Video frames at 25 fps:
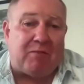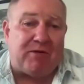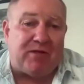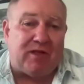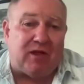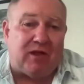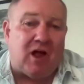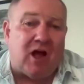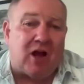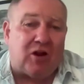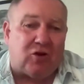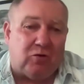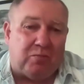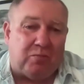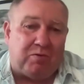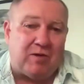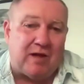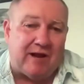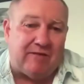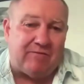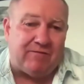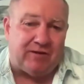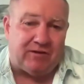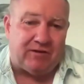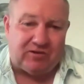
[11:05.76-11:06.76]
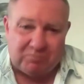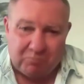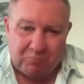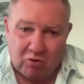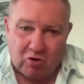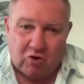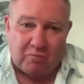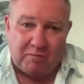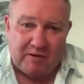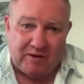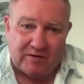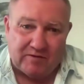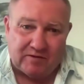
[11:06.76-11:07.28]
up with the local plan for
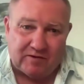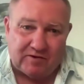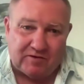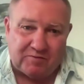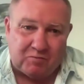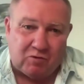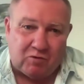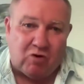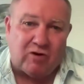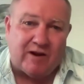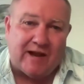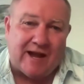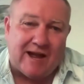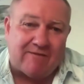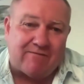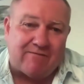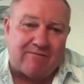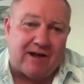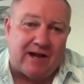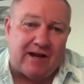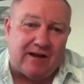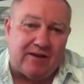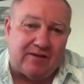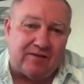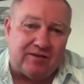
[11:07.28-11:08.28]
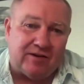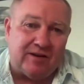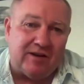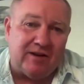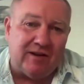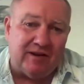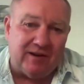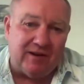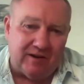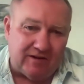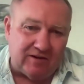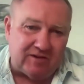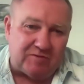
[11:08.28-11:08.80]
small business, small cafes,
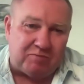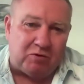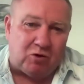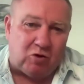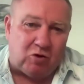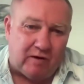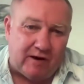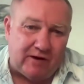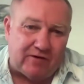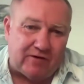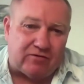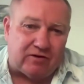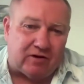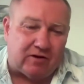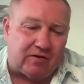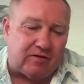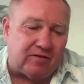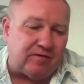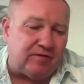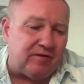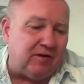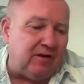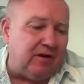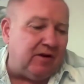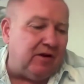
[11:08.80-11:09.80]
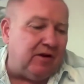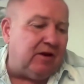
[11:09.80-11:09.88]
small restaurants.